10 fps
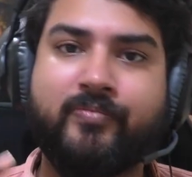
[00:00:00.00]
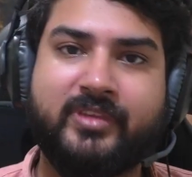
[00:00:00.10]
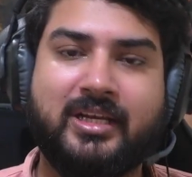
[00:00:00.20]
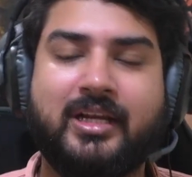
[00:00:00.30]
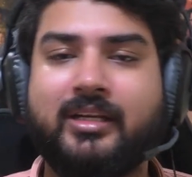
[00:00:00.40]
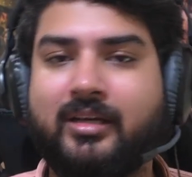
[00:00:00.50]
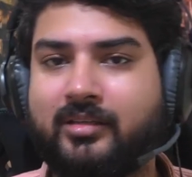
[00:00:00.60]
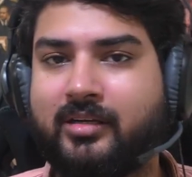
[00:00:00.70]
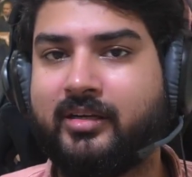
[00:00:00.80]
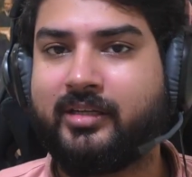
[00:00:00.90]
second year,
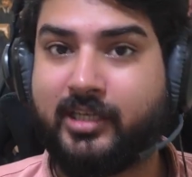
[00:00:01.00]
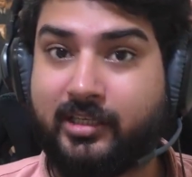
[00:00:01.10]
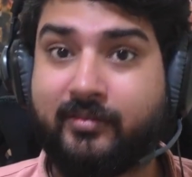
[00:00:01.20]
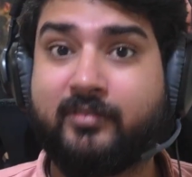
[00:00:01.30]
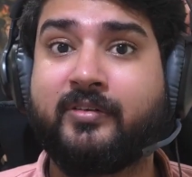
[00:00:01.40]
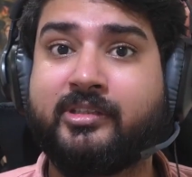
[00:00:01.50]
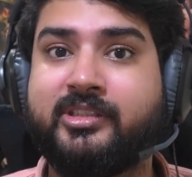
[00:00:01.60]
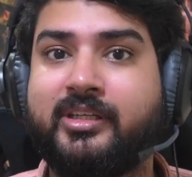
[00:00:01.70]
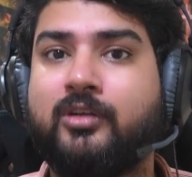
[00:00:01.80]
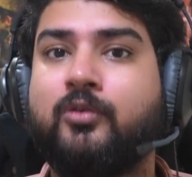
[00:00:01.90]
third year, even first
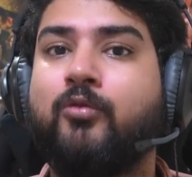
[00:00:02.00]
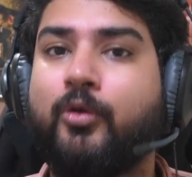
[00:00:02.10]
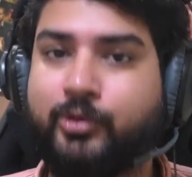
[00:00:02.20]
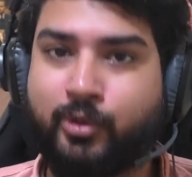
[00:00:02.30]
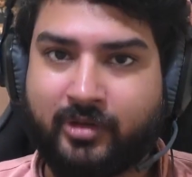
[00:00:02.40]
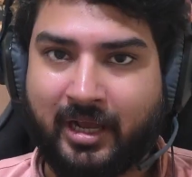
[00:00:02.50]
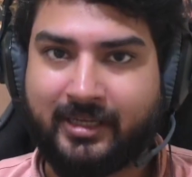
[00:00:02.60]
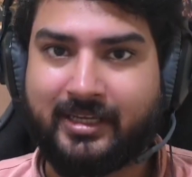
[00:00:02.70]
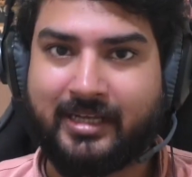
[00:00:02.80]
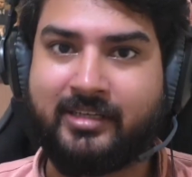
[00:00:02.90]
year, who want to crack
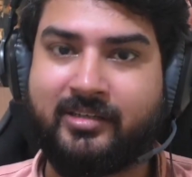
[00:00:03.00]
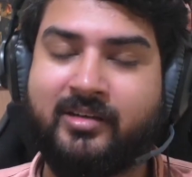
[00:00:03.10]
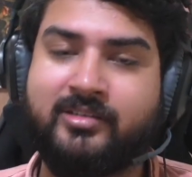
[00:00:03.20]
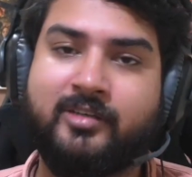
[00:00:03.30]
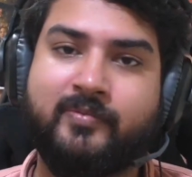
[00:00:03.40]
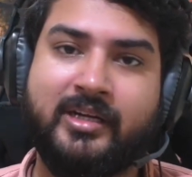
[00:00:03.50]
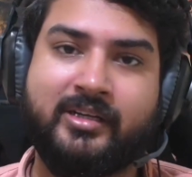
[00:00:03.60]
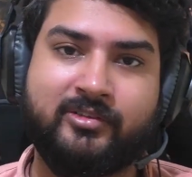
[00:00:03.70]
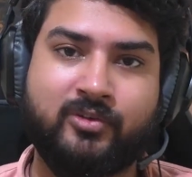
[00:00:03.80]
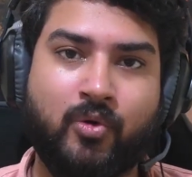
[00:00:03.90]
an internship at
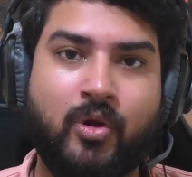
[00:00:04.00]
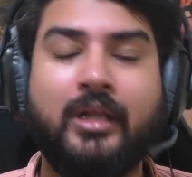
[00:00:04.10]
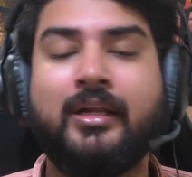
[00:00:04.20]
ISRO.